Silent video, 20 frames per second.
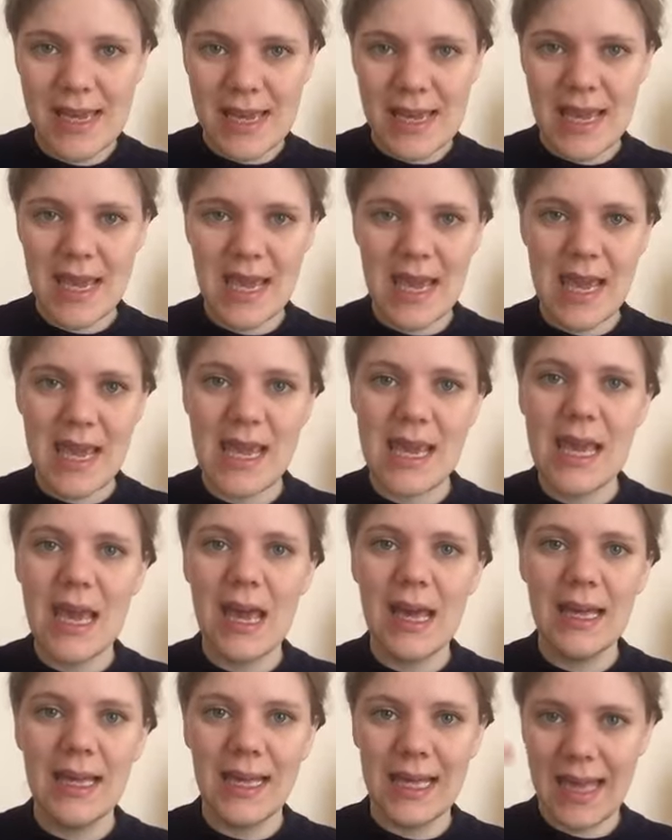He
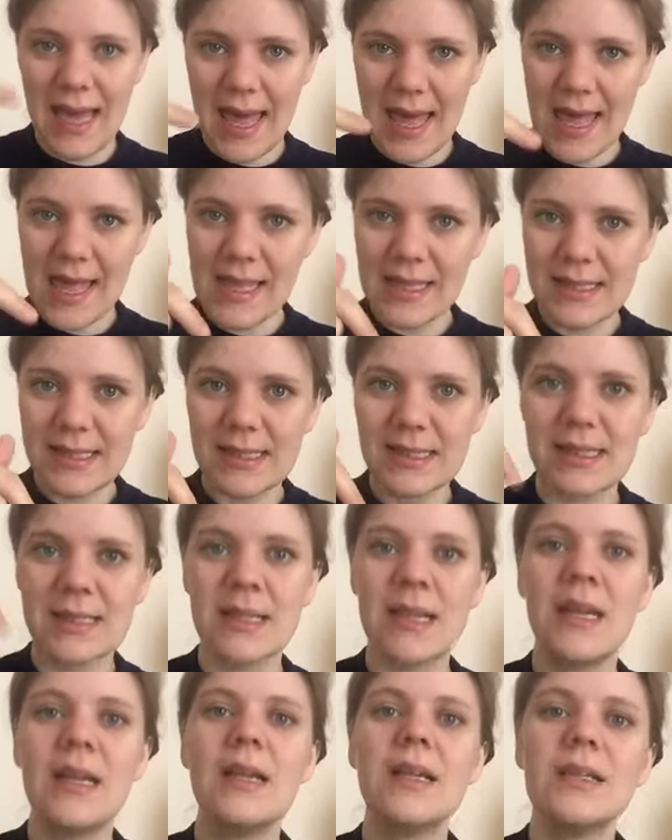gets
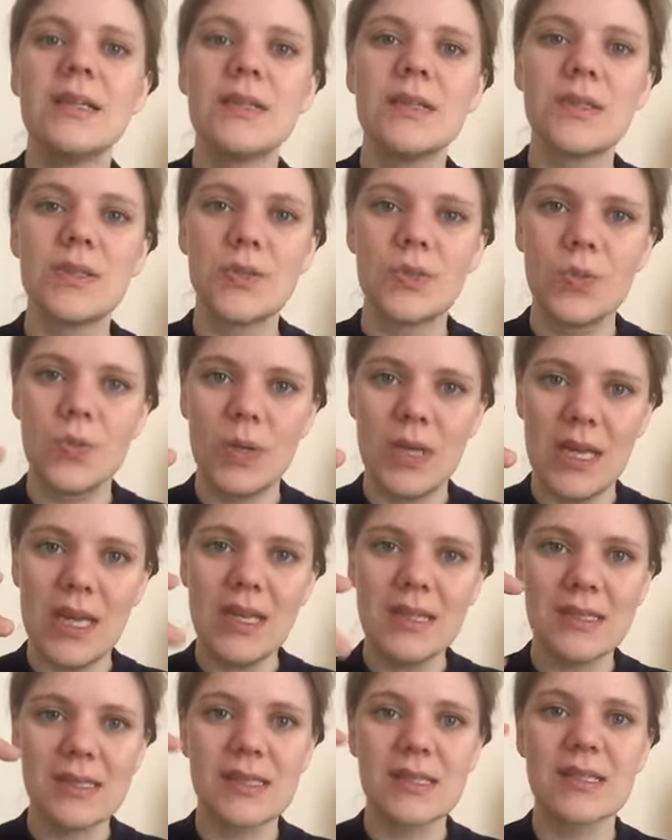
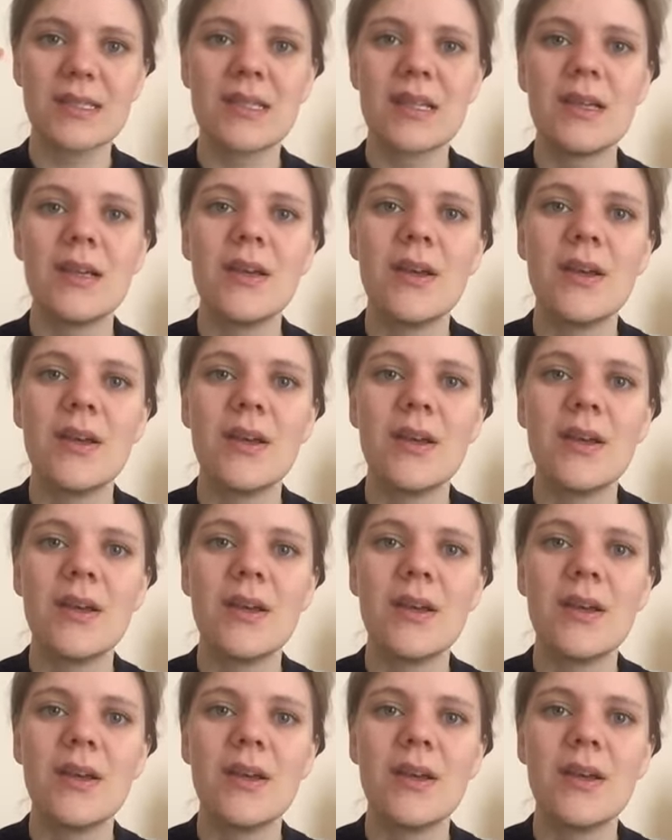sweets